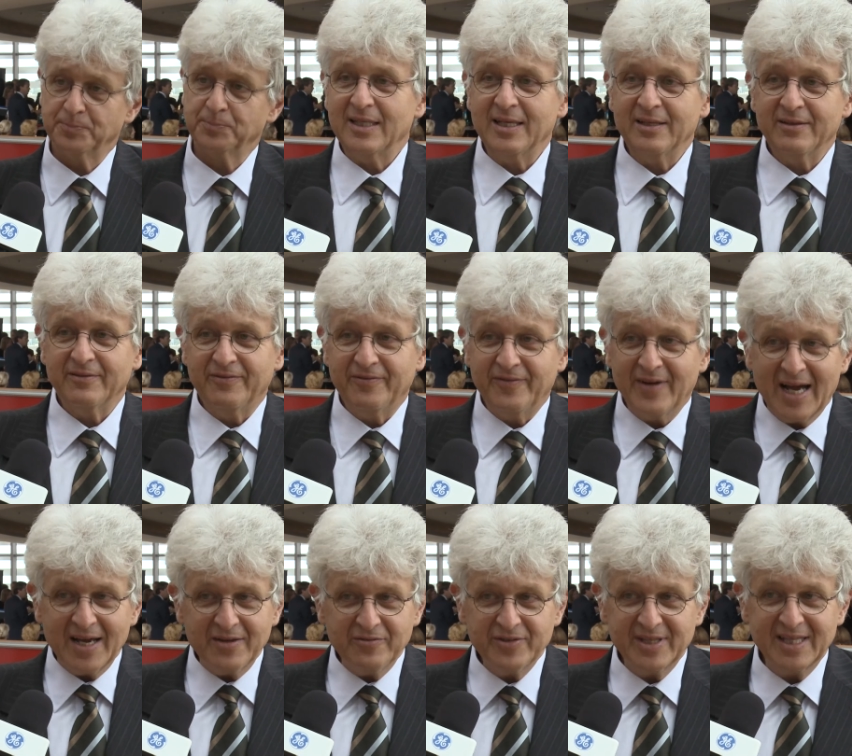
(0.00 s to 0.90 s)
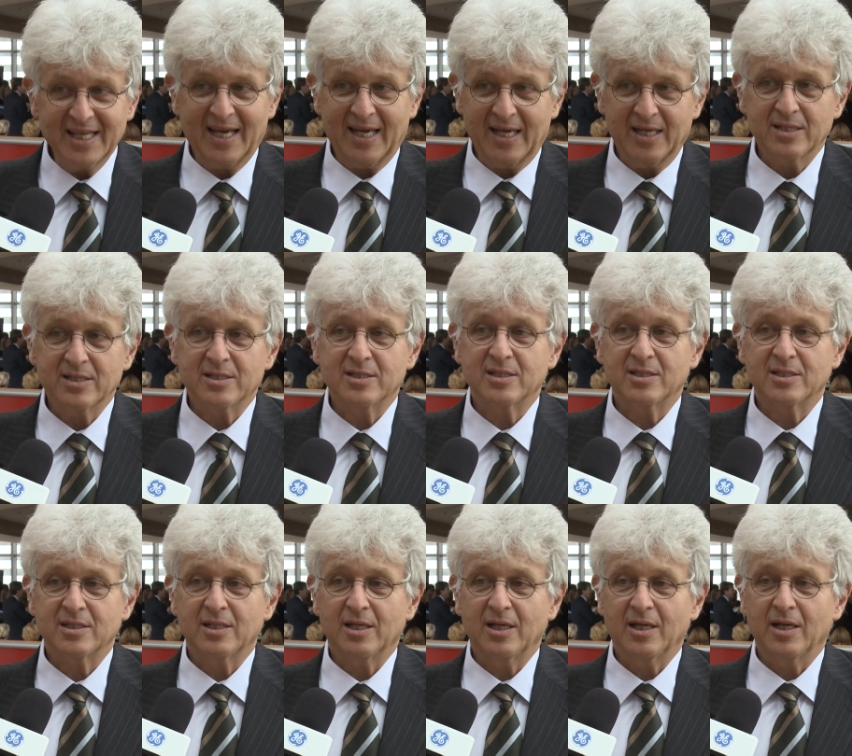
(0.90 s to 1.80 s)
In 5
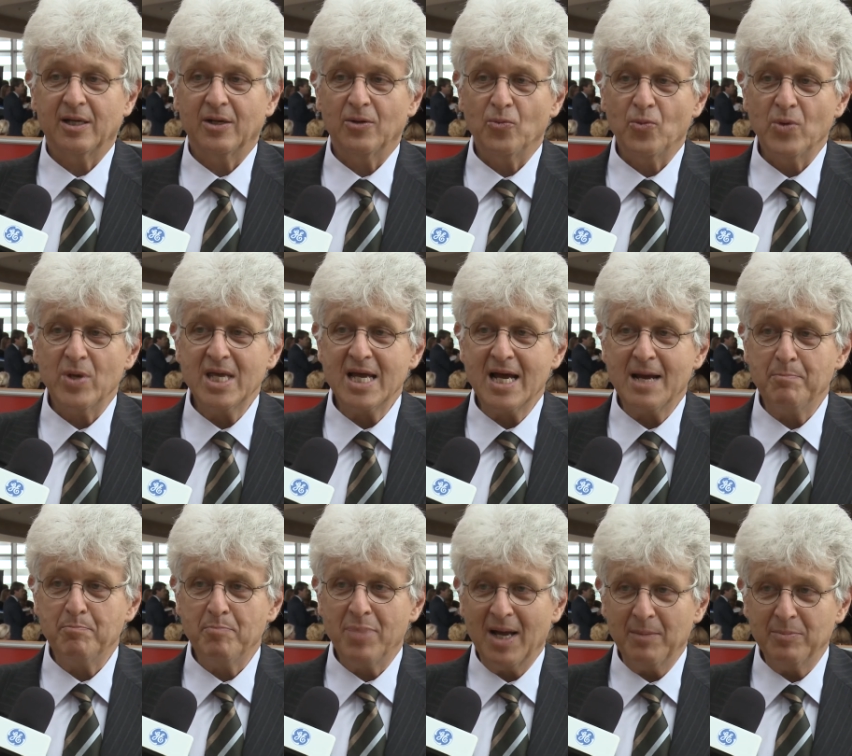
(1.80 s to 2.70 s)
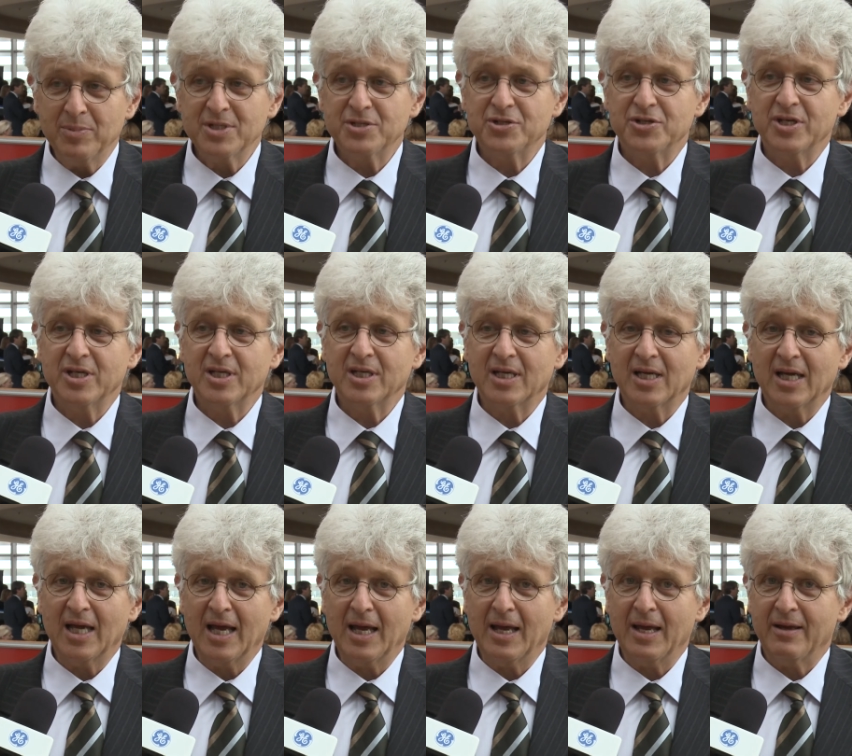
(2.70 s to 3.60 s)
days, we are publishing
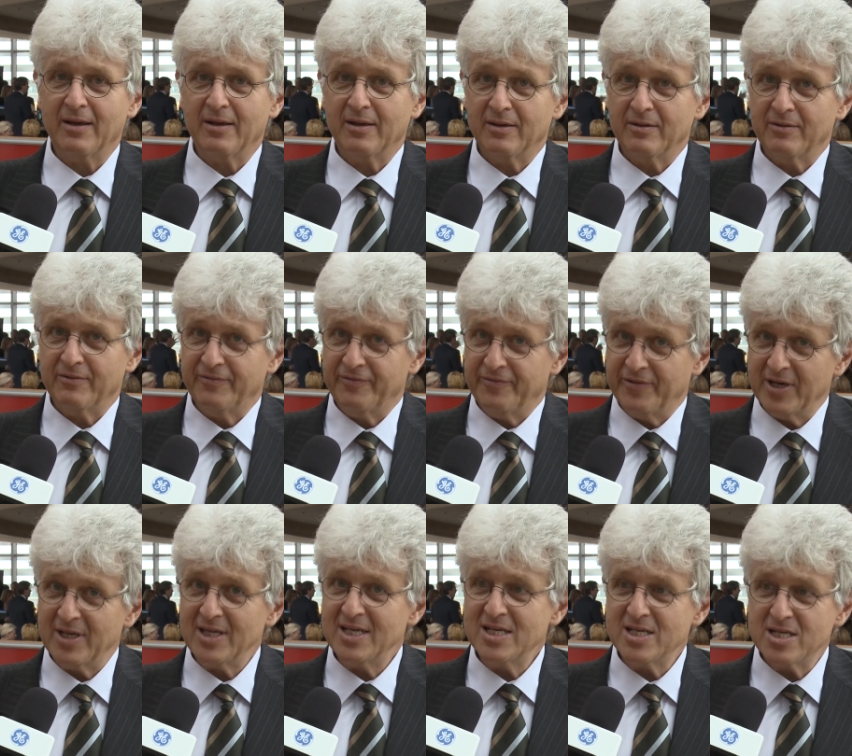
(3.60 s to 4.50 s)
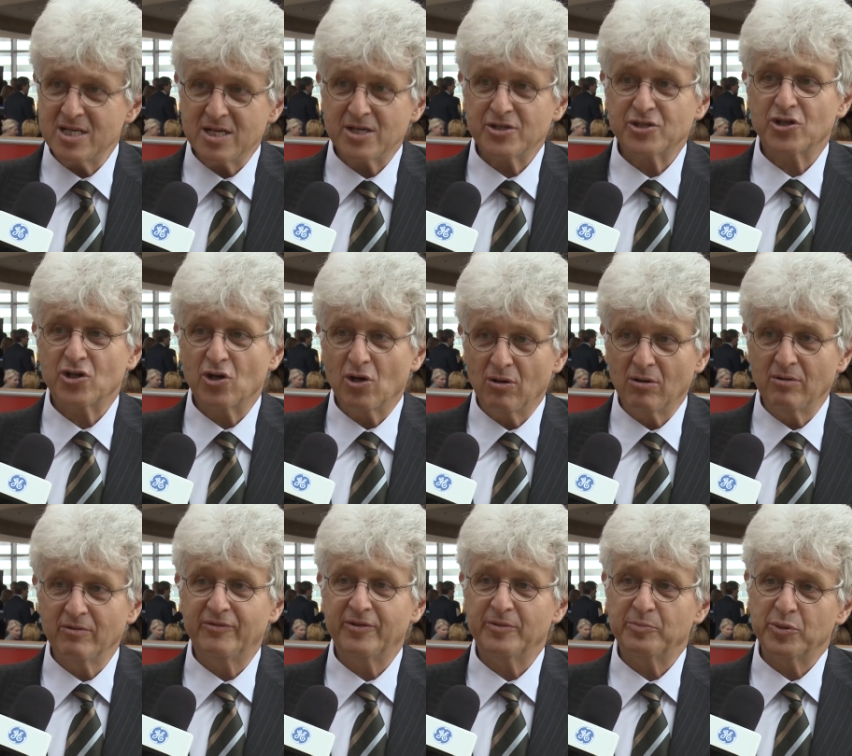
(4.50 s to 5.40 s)
a fairly large
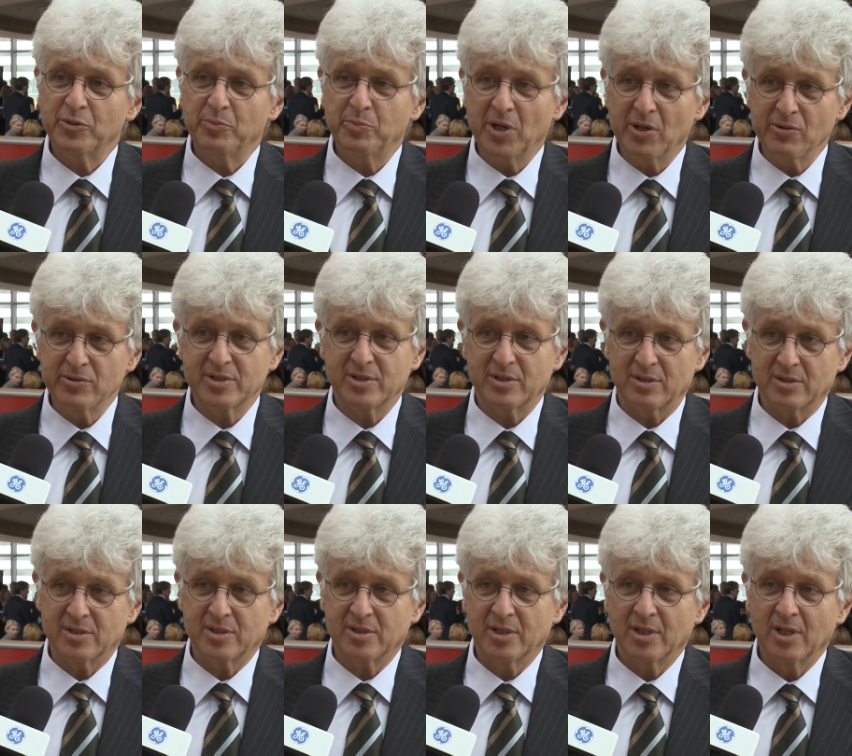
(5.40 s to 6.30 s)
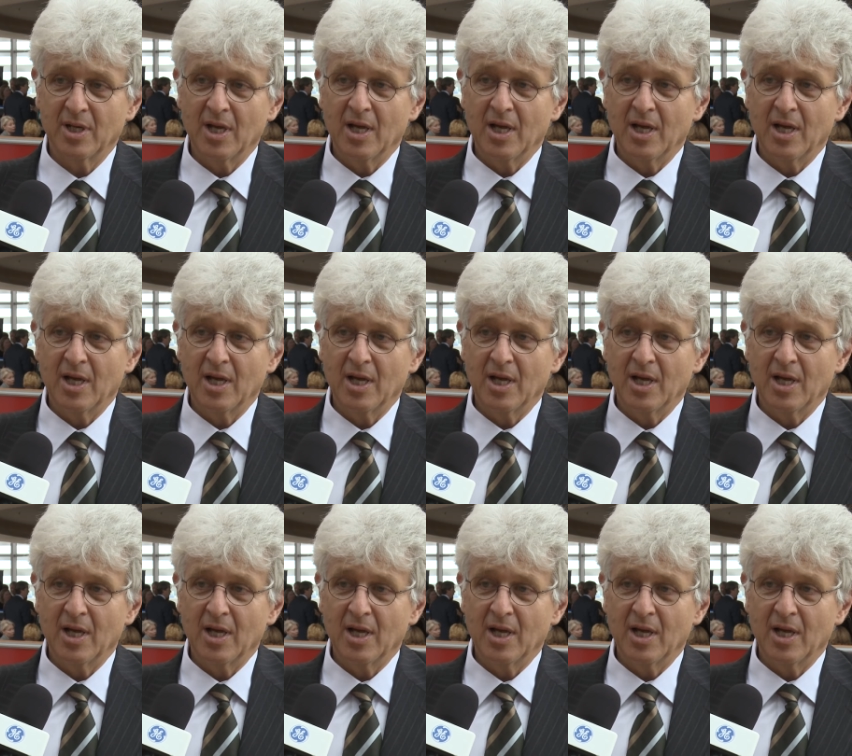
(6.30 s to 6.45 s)
call for proposals